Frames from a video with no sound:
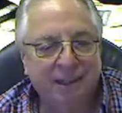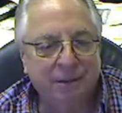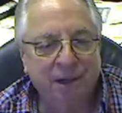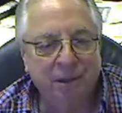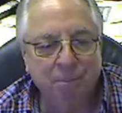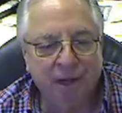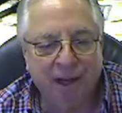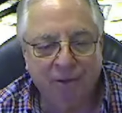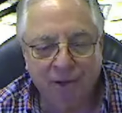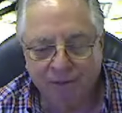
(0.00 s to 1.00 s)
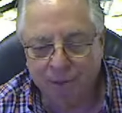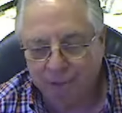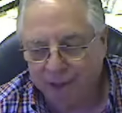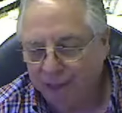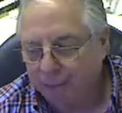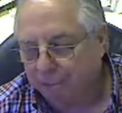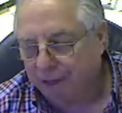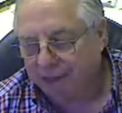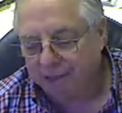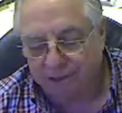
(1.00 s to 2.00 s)
You know, but however, being a
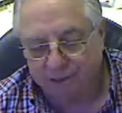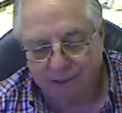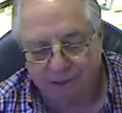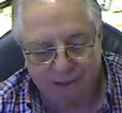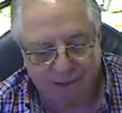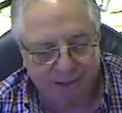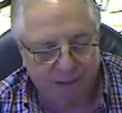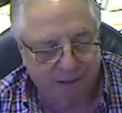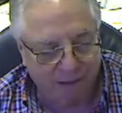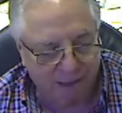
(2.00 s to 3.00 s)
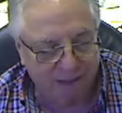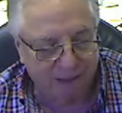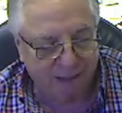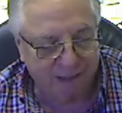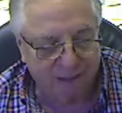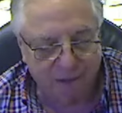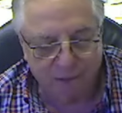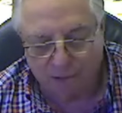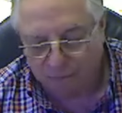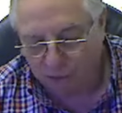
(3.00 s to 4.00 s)
practical architect and
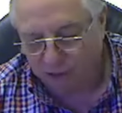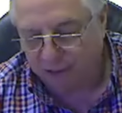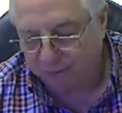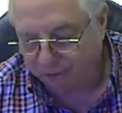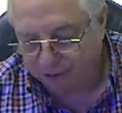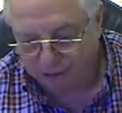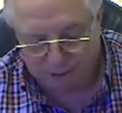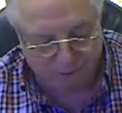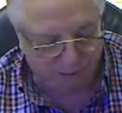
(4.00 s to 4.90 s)
working for Carnival